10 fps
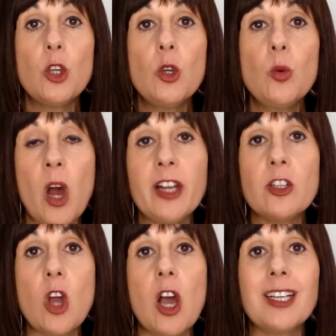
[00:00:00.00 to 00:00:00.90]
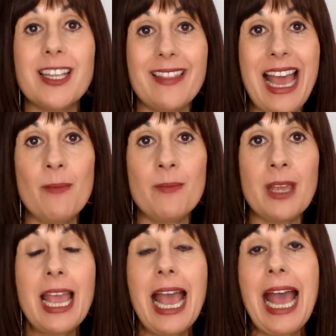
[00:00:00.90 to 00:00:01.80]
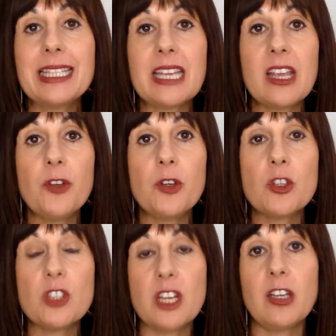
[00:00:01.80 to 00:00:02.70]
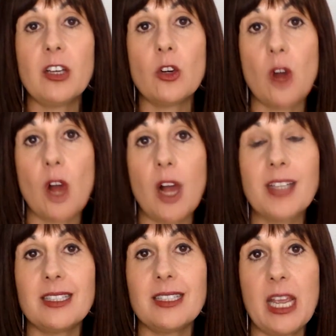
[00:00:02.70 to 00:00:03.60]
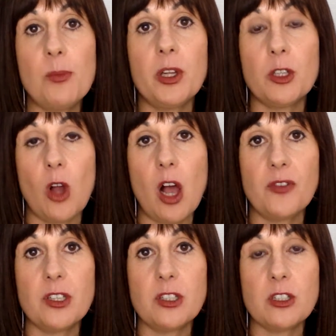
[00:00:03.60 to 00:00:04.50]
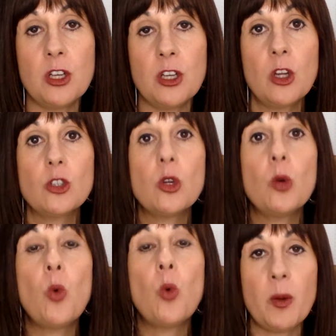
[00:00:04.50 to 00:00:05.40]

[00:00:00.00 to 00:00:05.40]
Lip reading: You want to talk to them as if you're sitting across the table in your office to one